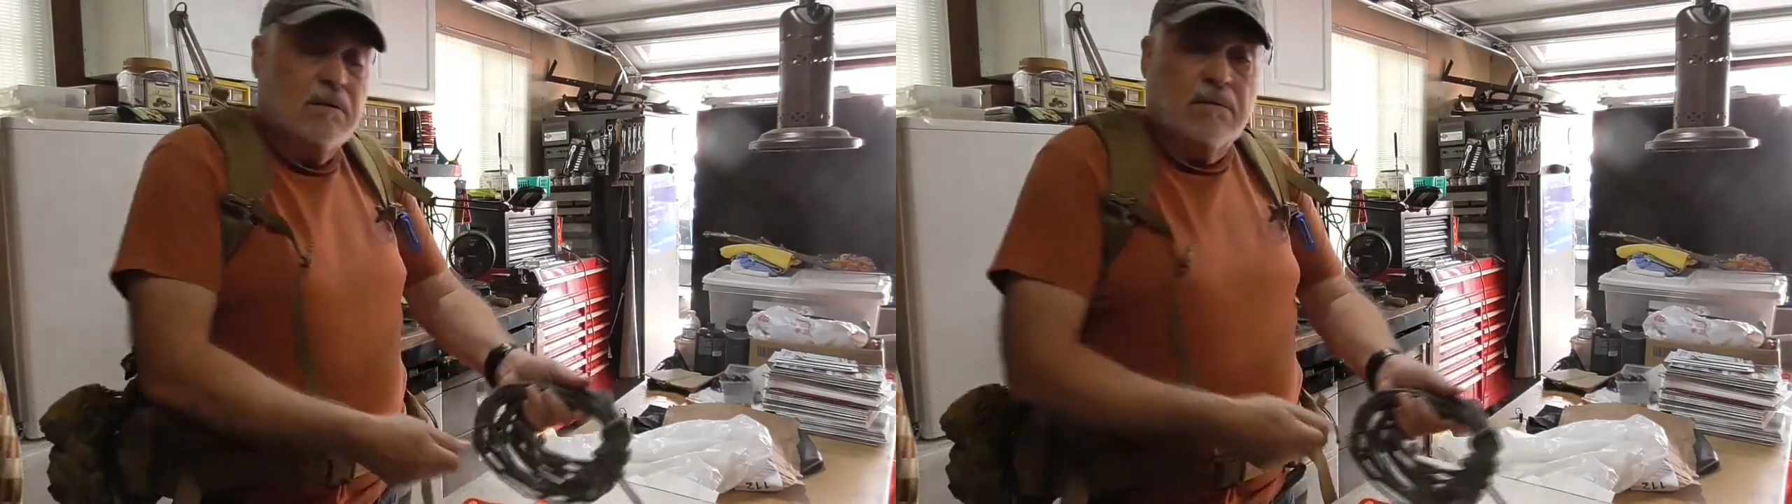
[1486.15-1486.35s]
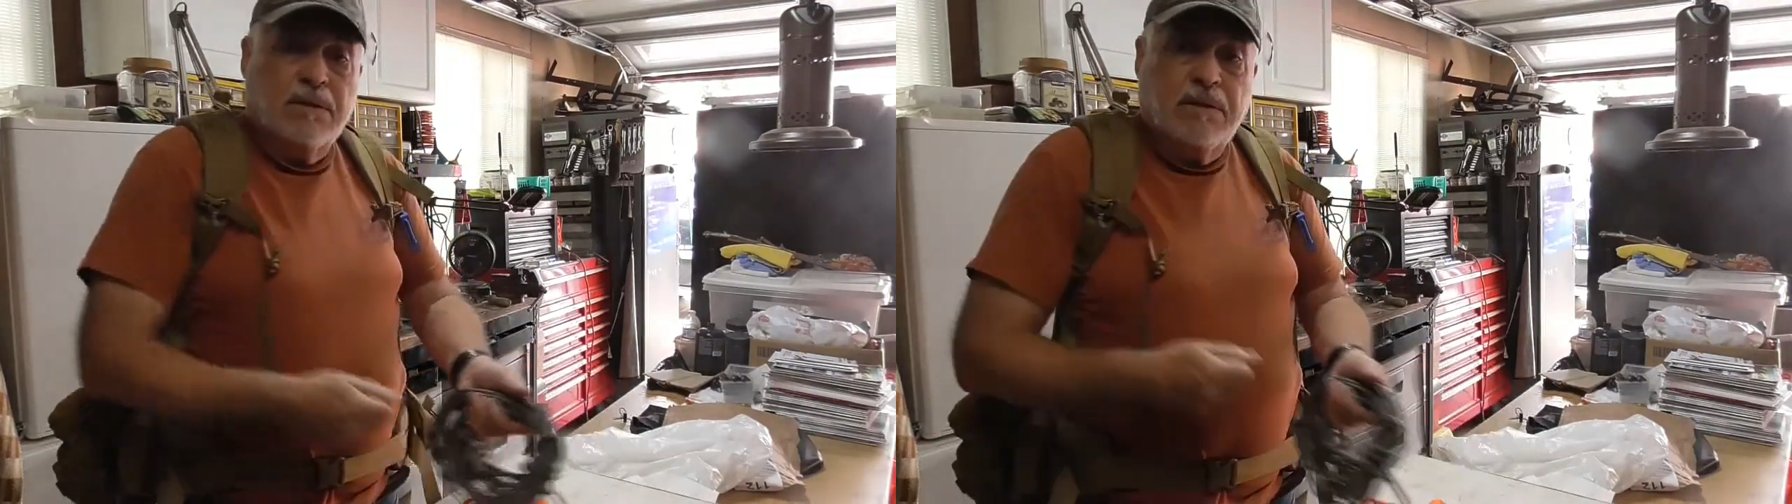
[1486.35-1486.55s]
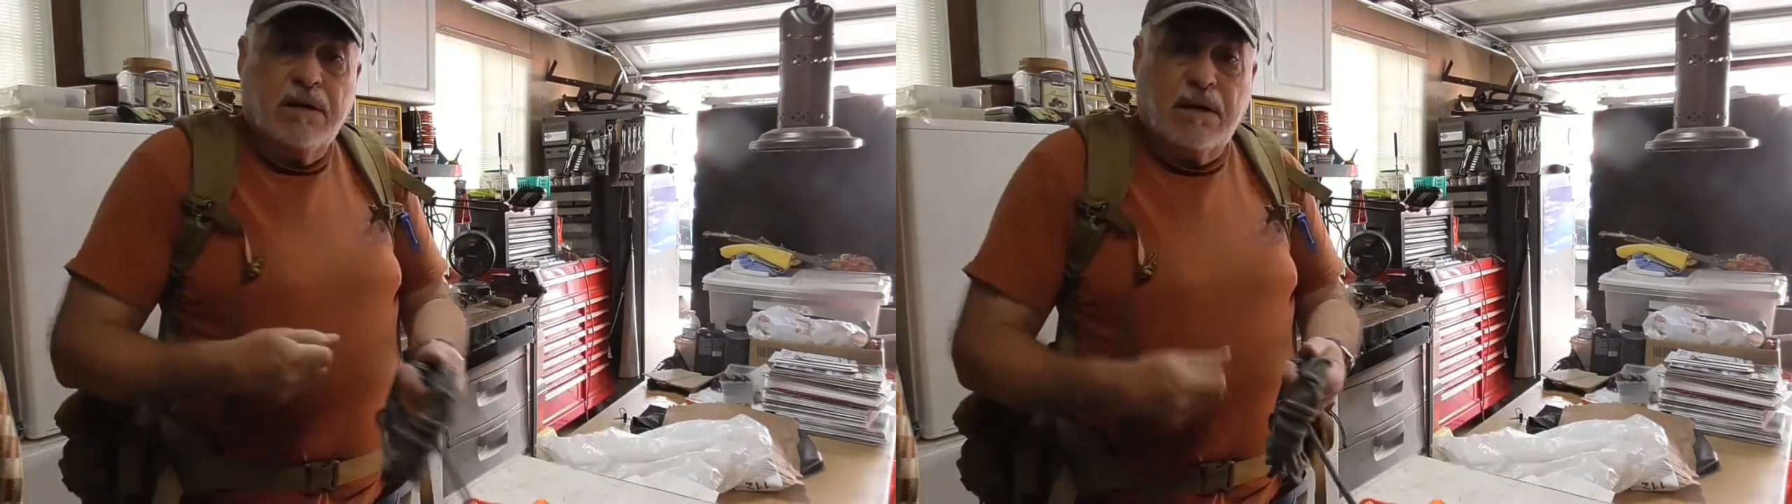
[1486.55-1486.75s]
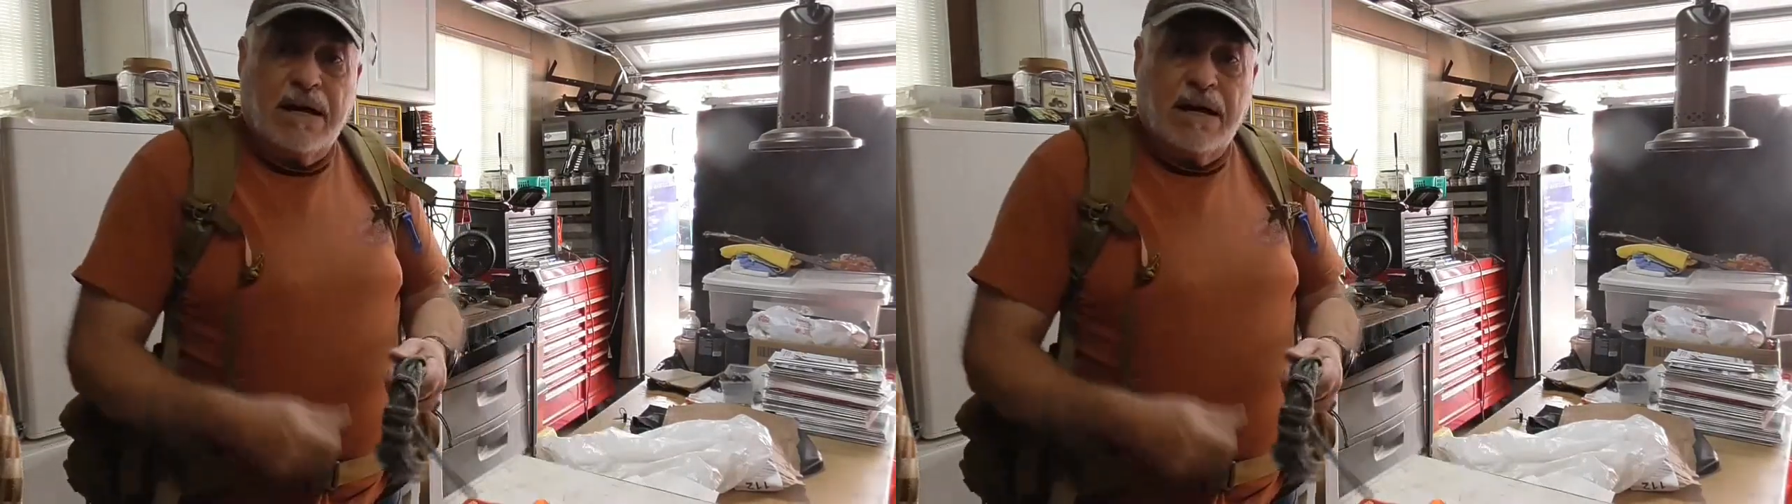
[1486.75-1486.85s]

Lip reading: the deer